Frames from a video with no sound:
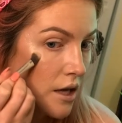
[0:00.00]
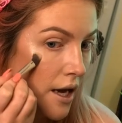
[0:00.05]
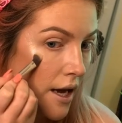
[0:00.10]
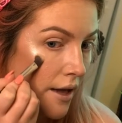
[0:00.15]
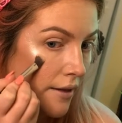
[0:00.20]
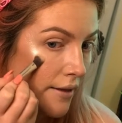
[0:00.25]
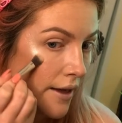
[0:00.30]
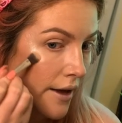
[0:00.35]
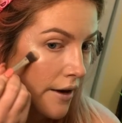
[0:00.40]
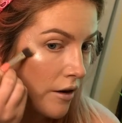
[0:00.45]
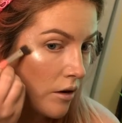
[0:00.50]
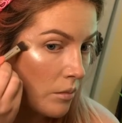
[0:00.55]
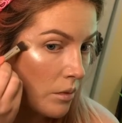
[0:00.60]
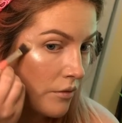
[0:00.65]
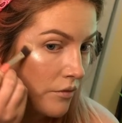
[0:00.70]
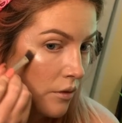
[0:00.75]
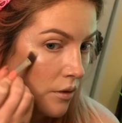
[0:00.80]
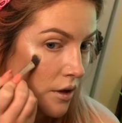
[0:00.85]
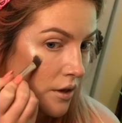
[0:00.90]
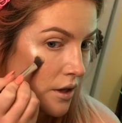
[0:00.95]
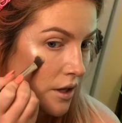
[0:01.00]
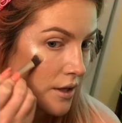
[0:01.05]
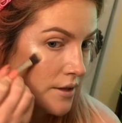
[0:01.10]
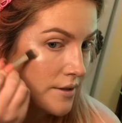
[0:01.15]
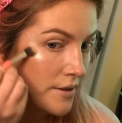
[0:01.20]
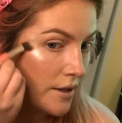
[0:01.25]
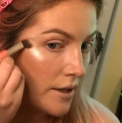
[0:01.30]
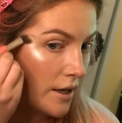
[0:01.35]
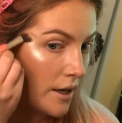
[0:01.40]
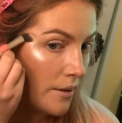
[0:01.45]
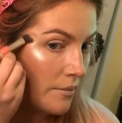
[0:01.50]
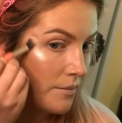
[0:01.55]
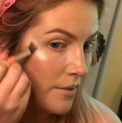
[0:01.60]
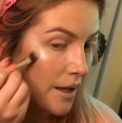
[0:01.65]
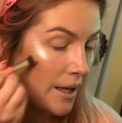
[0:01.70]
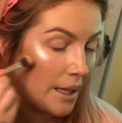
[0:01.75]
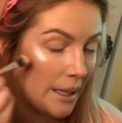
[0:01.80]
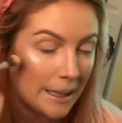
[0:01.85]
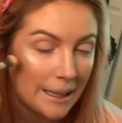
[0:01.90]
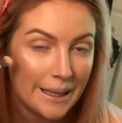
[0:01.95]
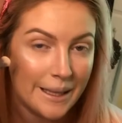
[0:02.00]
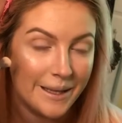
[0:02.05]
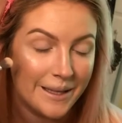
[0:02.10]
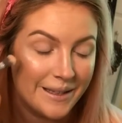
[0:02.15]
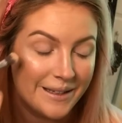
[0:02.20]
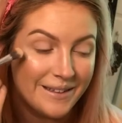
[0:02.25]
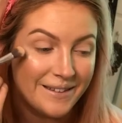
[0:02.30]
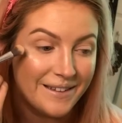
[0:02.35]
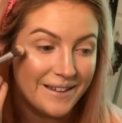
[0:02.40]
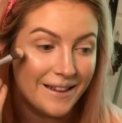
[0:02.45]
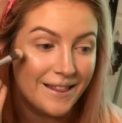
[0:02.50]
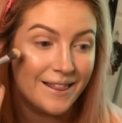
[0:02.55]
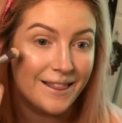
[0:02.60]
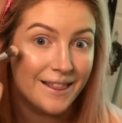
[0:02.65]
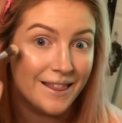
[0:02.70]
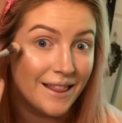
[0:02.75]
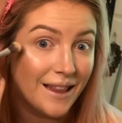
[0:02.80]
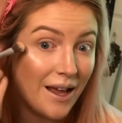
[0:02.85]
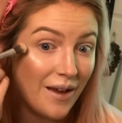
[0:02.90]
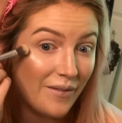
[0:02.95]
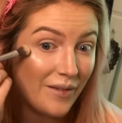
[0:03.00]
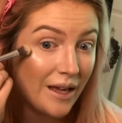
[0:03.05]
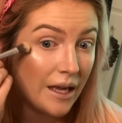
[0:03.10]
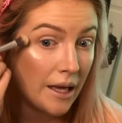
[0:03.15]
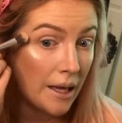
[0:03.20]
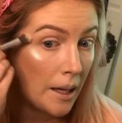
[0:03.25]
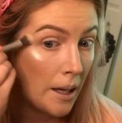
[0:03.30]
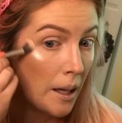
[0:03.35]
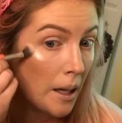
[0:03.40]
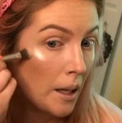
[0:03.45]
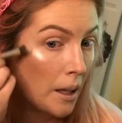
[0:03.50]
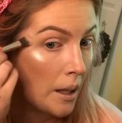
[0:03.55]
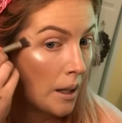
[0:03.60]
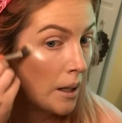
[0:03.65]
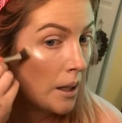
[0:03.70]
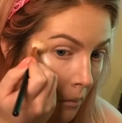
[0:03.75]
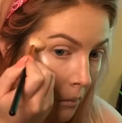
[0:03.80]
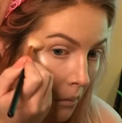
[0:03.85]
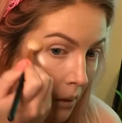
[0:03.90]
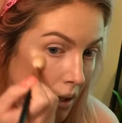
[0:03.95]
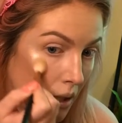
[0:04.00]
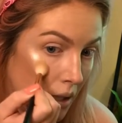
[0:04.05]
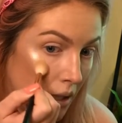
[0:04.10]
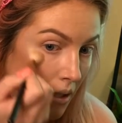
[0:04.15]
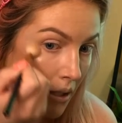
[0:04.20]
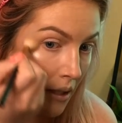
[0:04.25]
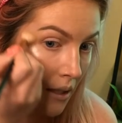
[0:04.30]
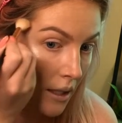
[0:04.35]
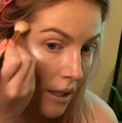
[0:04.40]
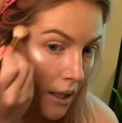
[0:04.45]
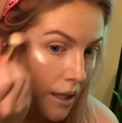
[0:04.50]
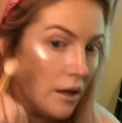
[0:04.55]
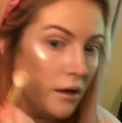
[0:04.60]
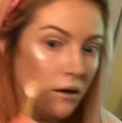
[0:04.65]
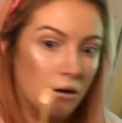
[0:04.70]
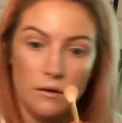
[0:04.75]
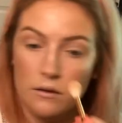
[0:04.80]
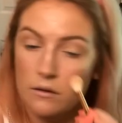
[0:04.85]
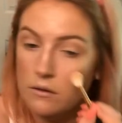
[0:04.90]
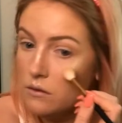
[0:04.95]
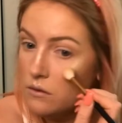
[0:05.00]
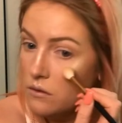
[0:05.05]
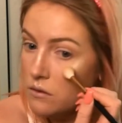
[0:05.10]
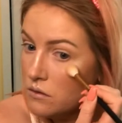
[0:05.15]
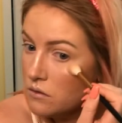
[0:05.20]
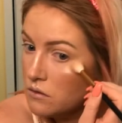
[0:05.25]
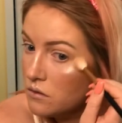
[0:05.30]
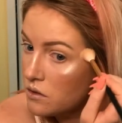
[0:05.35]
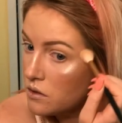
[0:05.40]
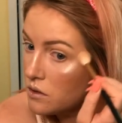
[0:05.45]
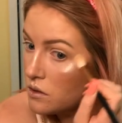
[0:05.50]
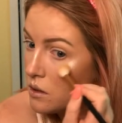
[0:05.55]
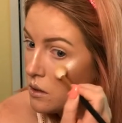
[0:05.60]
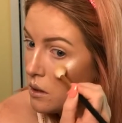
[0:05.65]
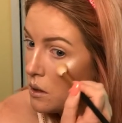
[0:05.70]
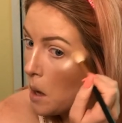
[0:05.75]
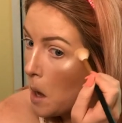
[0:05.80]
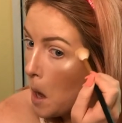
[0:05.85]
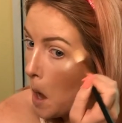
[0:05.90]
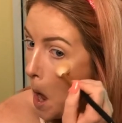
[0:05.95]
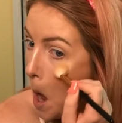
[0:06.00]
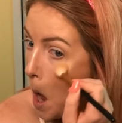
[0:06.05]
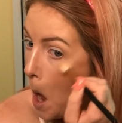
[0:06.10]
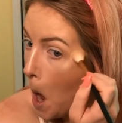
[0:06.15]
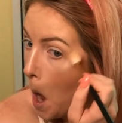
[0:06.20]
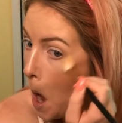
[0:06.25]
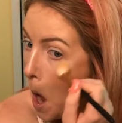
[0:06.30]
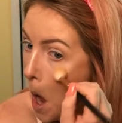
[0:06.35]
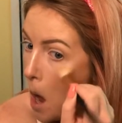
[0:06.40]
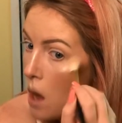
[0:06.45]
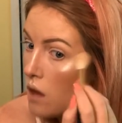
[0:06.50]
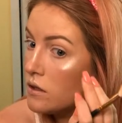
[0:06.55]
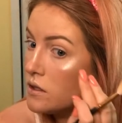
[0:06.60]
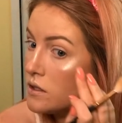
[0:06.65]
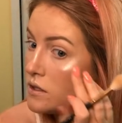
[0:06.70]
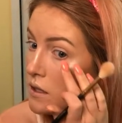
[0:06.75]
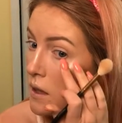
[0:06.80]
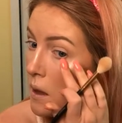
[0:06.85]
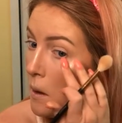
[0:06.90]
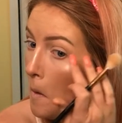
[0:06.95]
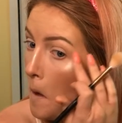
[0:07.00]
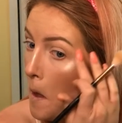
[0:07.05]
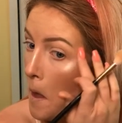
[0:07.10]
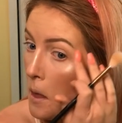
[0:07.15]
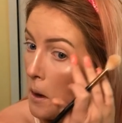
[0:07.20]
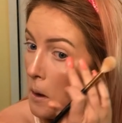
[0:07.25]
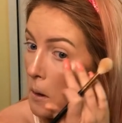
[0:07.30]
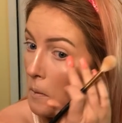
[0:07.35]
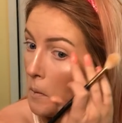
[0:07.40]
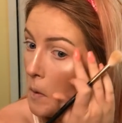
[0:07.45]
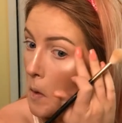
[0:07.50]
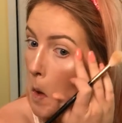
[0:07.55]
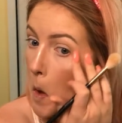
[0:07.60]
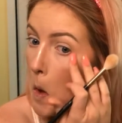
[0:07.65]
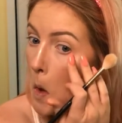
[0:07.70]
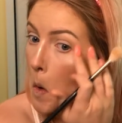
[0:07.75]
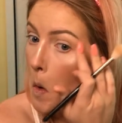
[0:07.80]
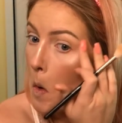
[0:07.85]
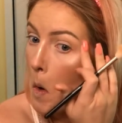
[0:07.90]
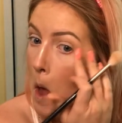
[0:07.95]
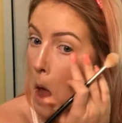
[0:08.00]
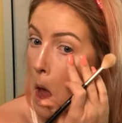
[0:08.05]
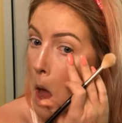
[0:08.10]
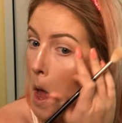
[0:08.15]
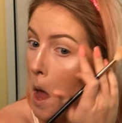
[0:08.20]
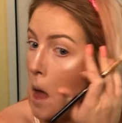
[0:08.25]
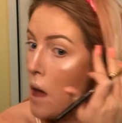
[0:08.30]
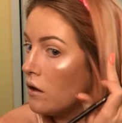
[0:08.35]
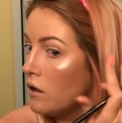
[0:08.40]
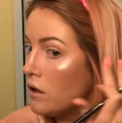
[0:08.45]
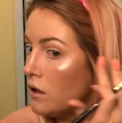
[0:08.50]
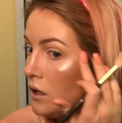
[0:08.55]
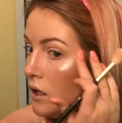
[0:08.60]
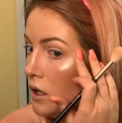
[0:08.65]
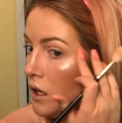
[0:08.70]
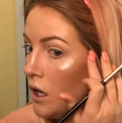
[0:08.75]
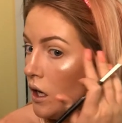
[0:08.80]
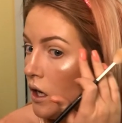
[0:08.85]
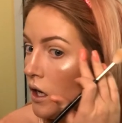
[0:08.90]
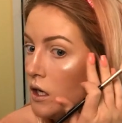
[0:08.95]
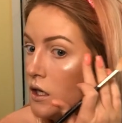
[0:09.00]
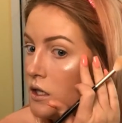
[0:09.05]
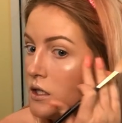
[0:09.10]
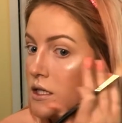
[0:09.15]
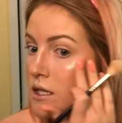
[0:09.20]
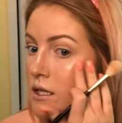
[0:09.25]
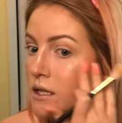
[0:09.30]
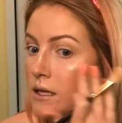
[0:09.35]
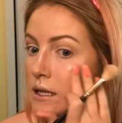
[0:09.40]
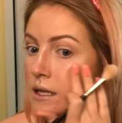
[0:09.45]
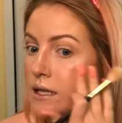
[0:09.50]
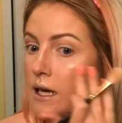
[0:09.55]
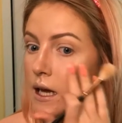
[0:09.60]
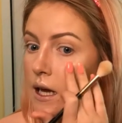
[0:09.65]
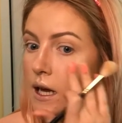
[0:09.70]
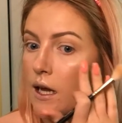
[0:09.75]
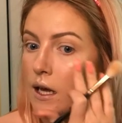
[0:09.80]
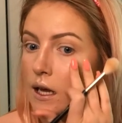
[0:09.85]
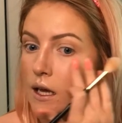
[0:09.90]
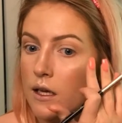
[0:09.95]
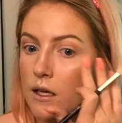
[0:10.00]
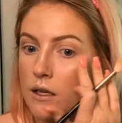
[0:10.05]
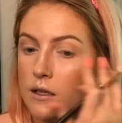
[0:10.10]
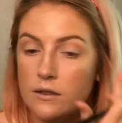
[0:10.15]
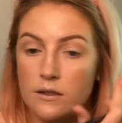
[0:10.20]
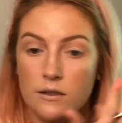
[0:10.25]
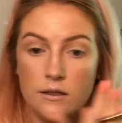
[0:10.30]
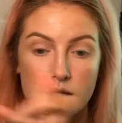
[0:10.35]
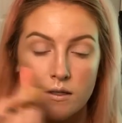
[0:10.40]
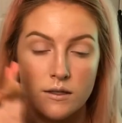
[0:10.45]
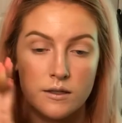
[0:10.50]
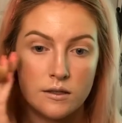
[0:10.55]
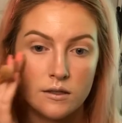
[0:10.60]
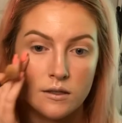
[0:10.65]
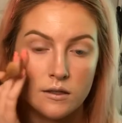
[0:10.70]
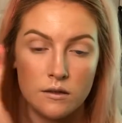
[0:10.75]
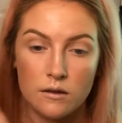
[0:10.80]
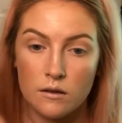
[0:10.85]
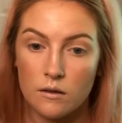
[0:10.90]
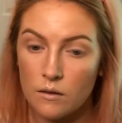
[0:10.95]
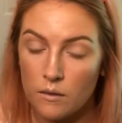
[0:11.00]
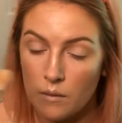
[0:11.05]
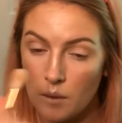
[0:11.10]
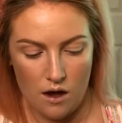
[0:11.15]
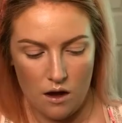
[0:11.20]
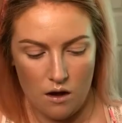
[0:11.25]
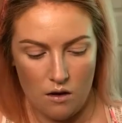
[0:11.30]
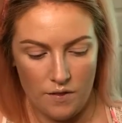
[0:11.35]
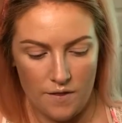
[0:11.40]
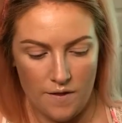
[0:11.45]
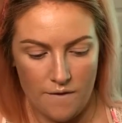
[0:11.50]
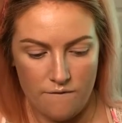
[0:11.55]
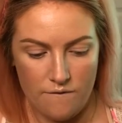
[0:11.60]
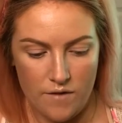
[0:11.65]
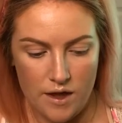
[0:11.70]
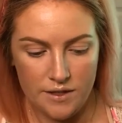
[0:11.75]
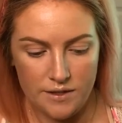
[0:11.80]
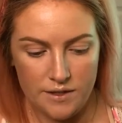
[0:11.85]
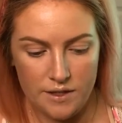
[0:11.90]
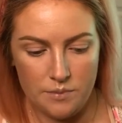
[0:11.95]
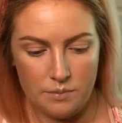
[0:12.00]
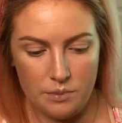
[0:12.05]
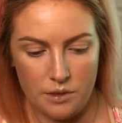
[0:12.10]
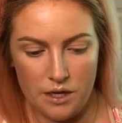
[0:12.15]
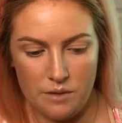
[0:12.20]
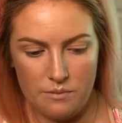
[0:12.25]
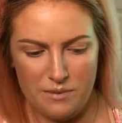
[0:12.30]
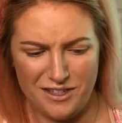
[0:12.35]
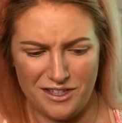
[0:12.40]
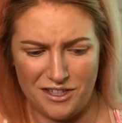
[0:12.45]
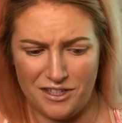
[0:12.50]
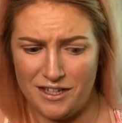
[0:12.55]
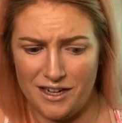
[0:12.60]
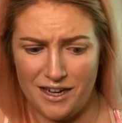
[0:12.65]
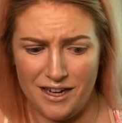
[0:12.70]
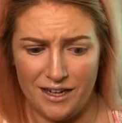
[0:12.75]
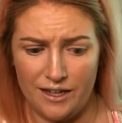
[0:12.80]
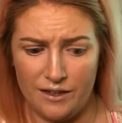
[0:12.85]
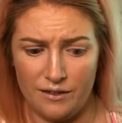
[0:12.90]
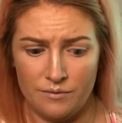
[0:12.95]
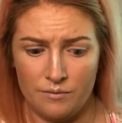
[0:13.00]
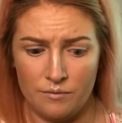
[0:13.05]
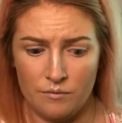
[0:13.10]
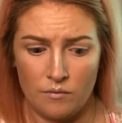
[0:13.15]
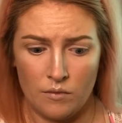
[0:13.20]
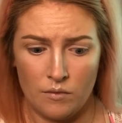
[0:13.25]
highlighter before this, and I'm like loving it. Blend it out so that way there's no harsh lines. Now the face is pretty much done,